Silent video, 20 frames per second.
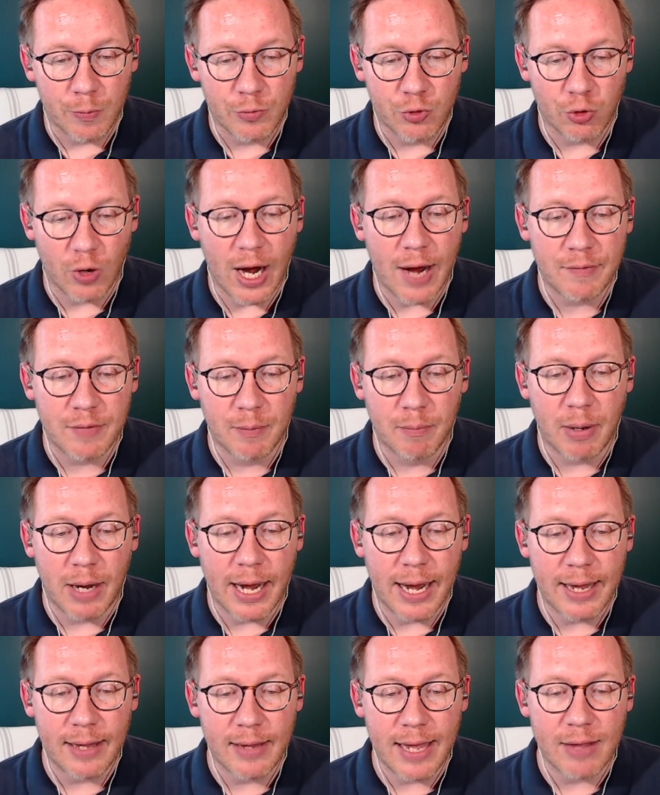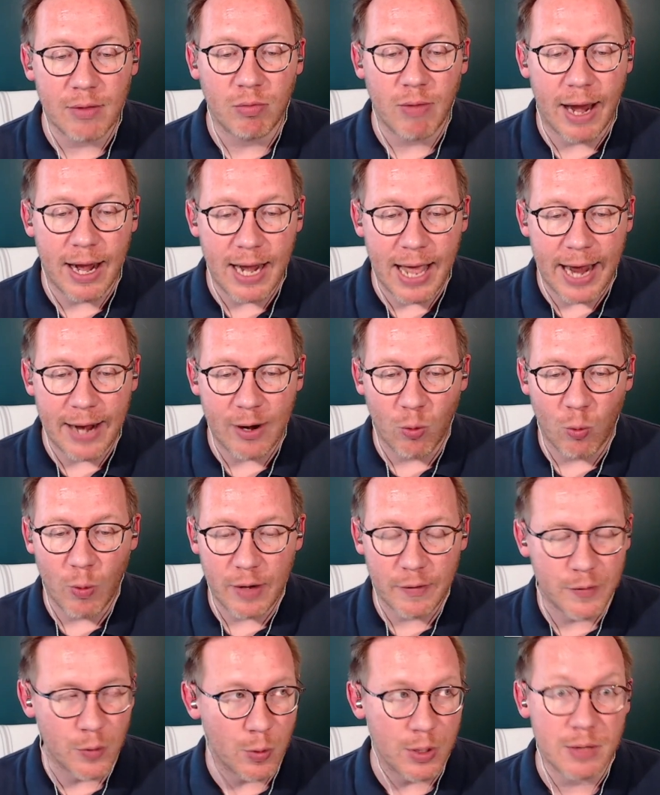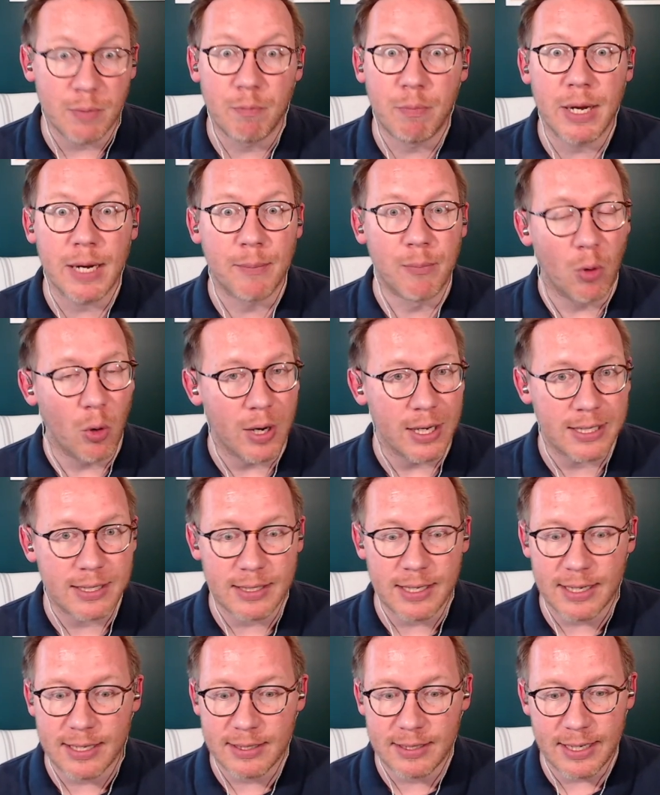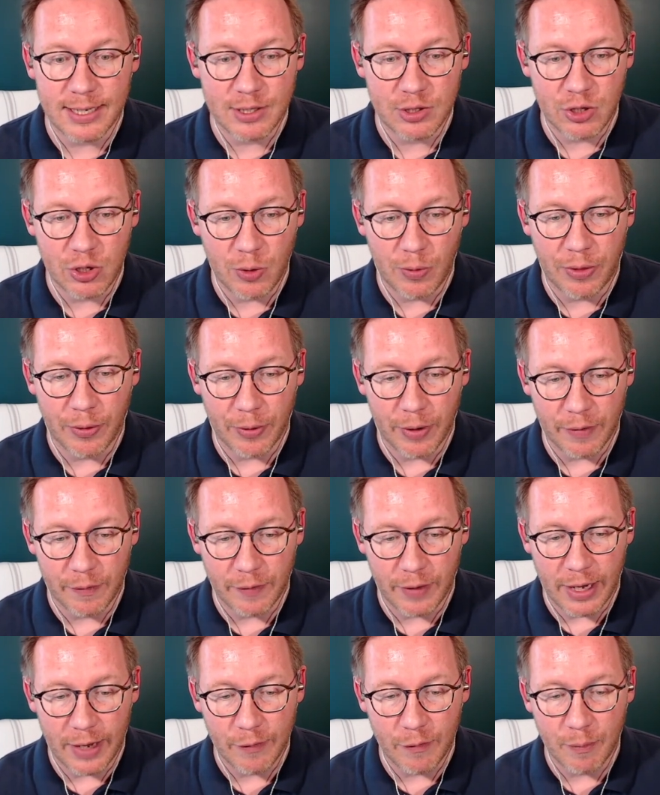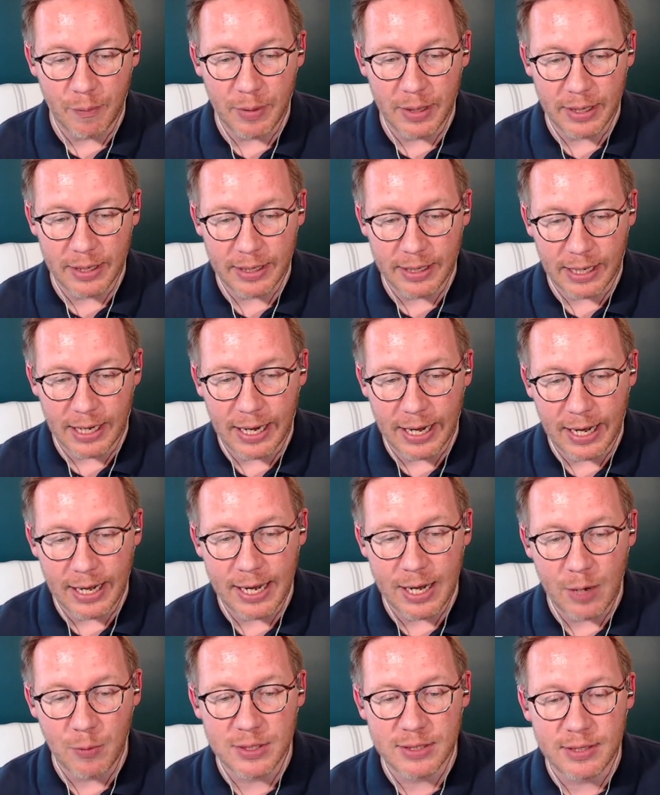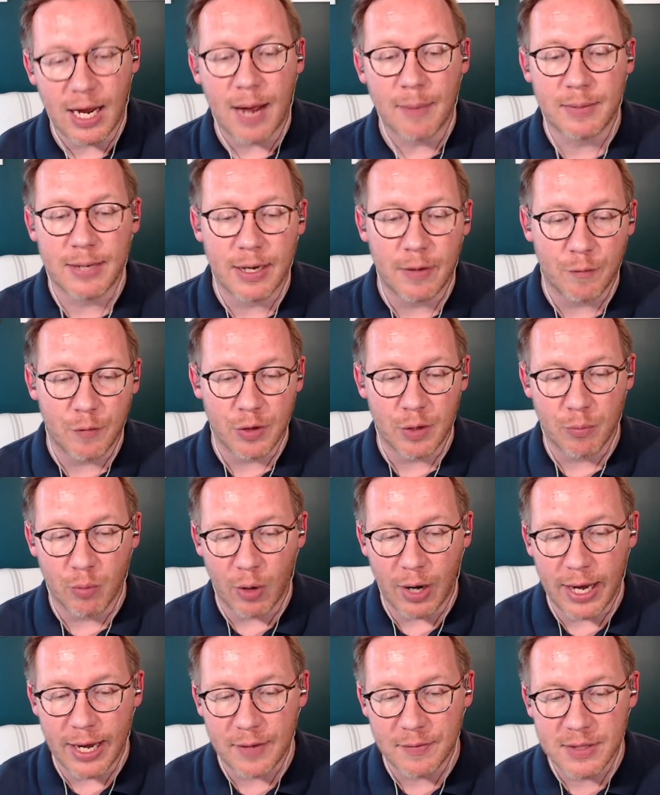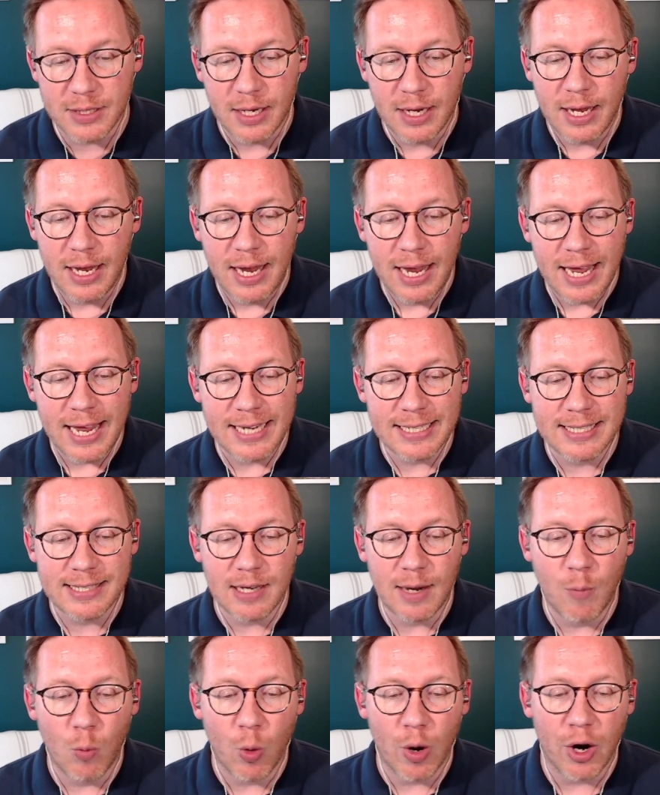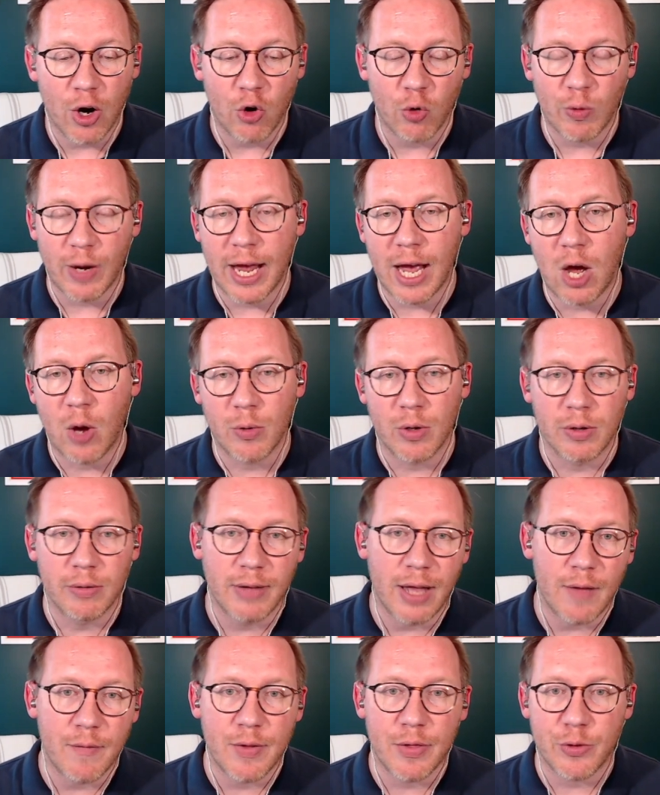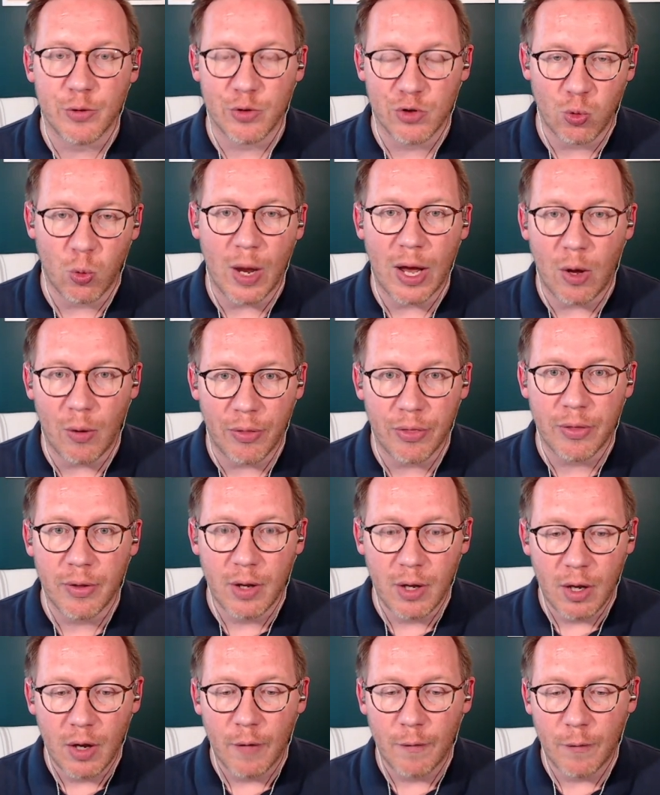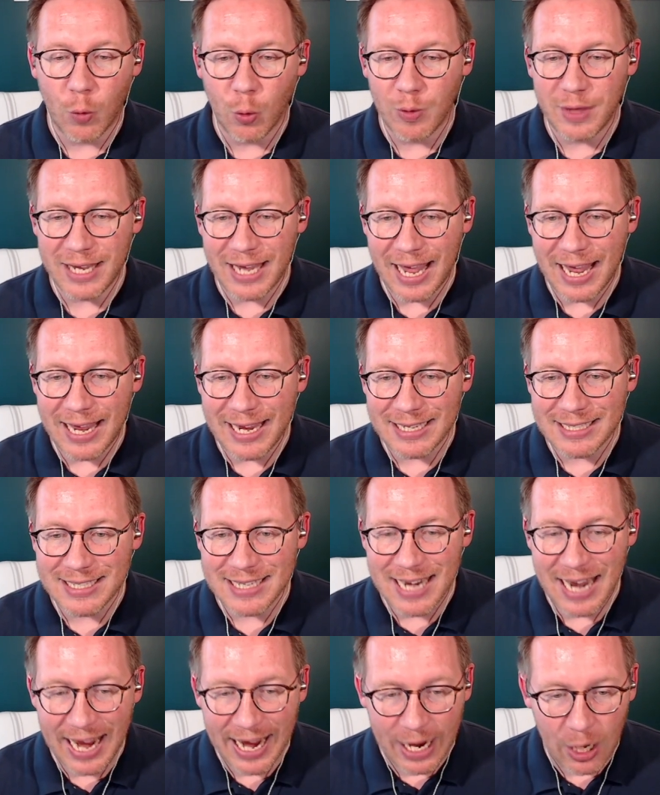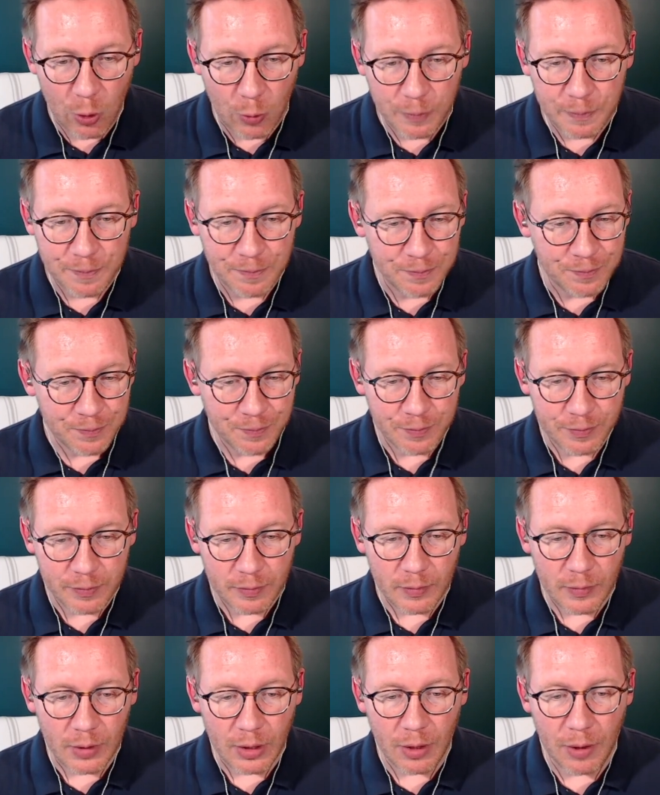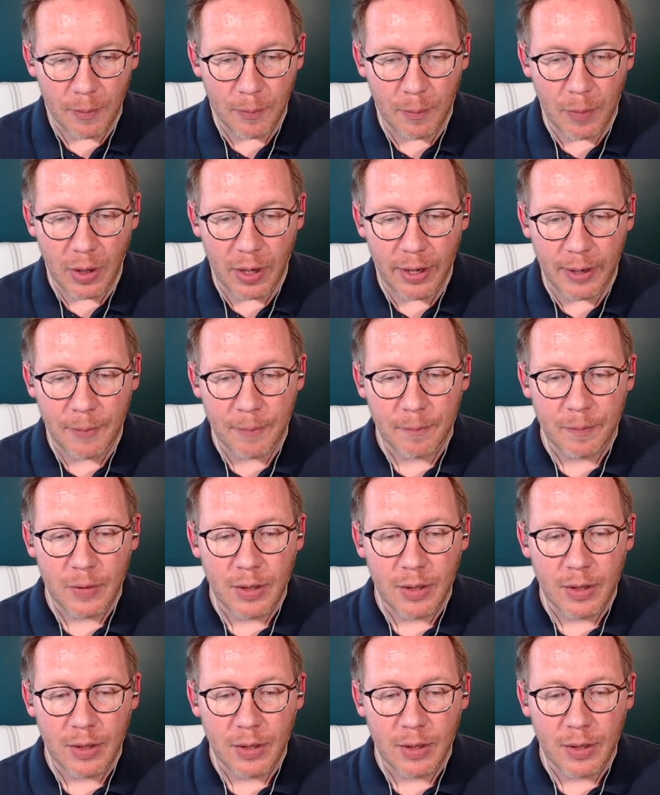drafted by Atlanta out of Wake Forest, big boy, 6'6", 235, big guy. And he was top 10 for the Braves. He's somewhere around 11th or 12th for the A's now. But